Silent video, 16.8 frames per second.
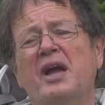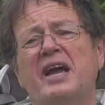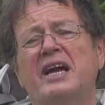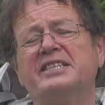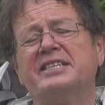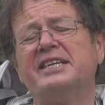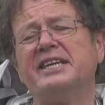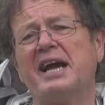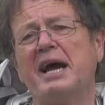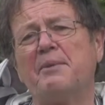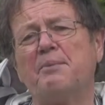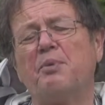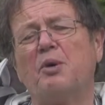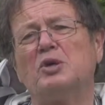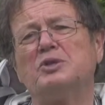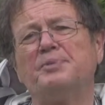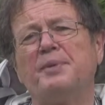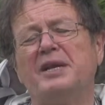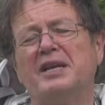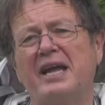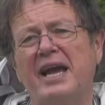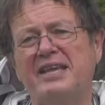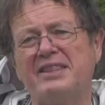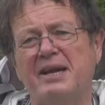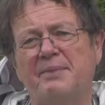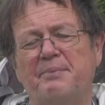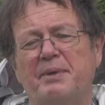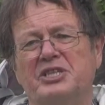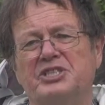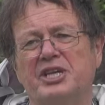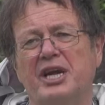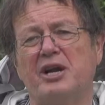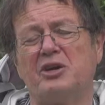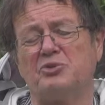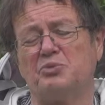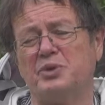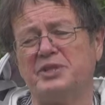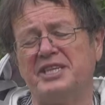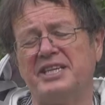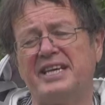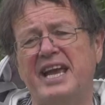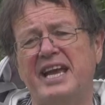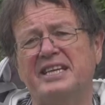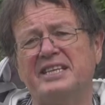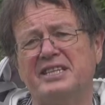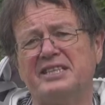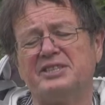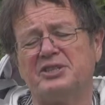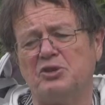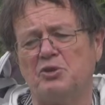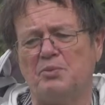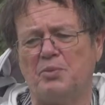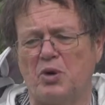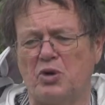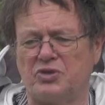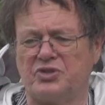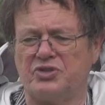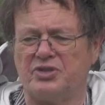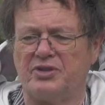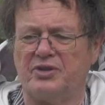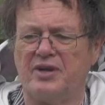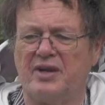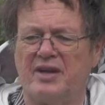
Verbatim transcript: and she can't possibly lay that much out, which she can in a single box.